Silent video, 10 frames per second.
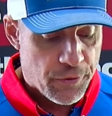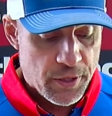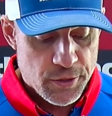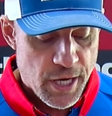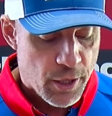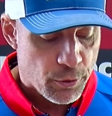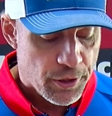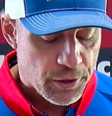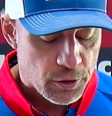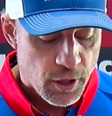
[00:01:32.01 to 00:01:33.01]
the integrity
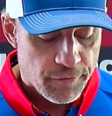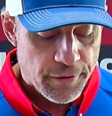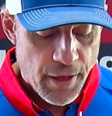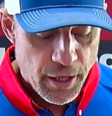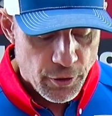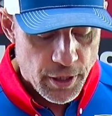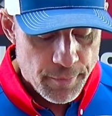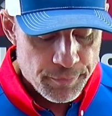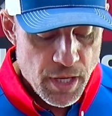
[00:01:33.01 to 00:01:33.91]
of the glove in that area.